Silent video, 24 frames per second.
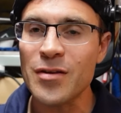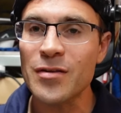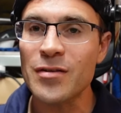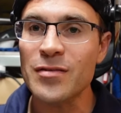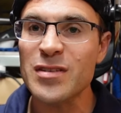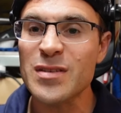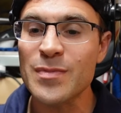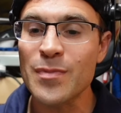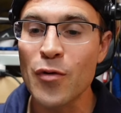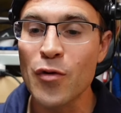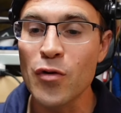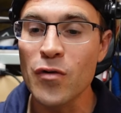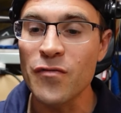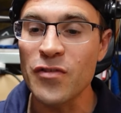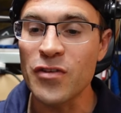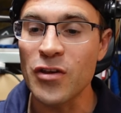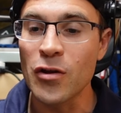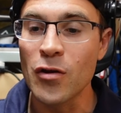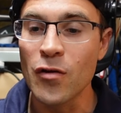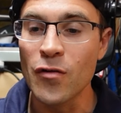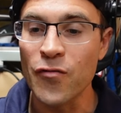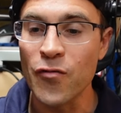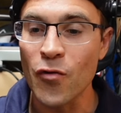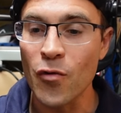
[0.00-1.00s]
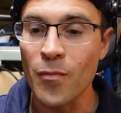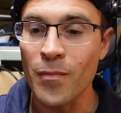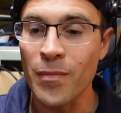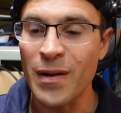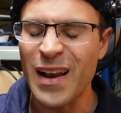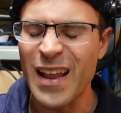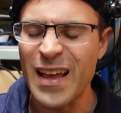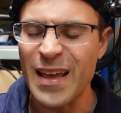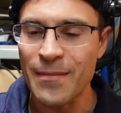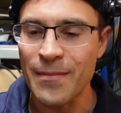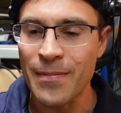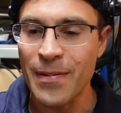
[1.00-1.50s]
smooth, uniform
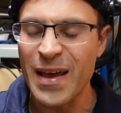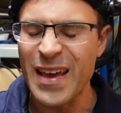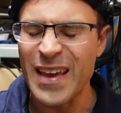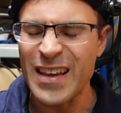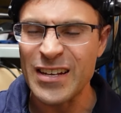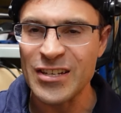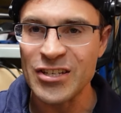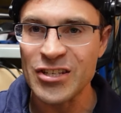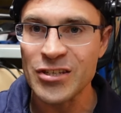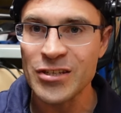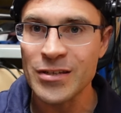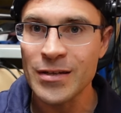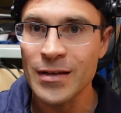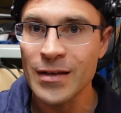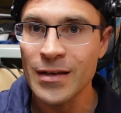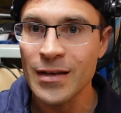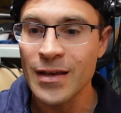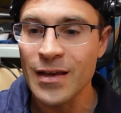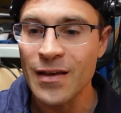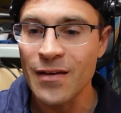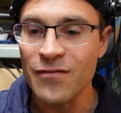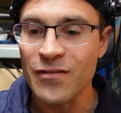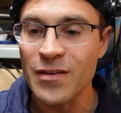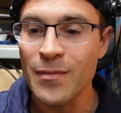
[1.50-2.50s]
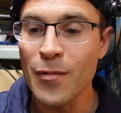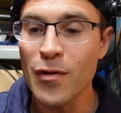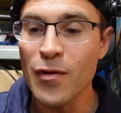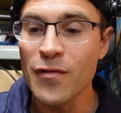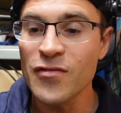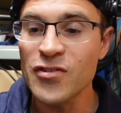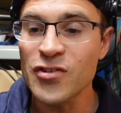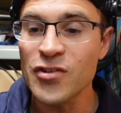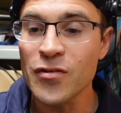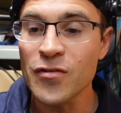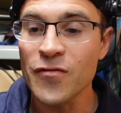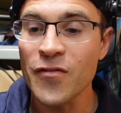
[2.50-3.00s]
pace. If you
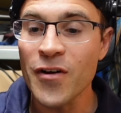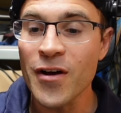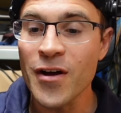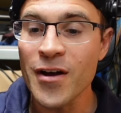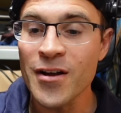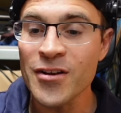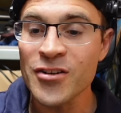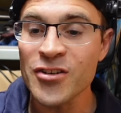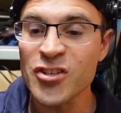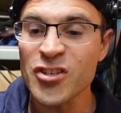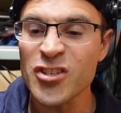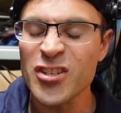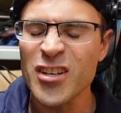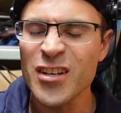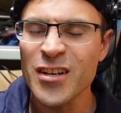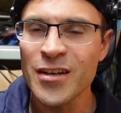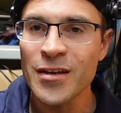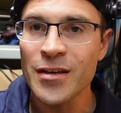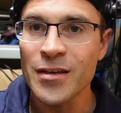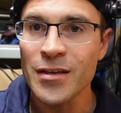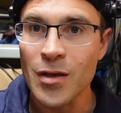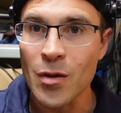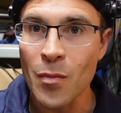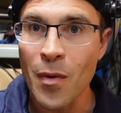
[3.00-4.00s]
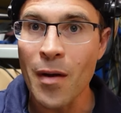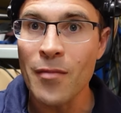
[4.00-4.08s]
move too fast, your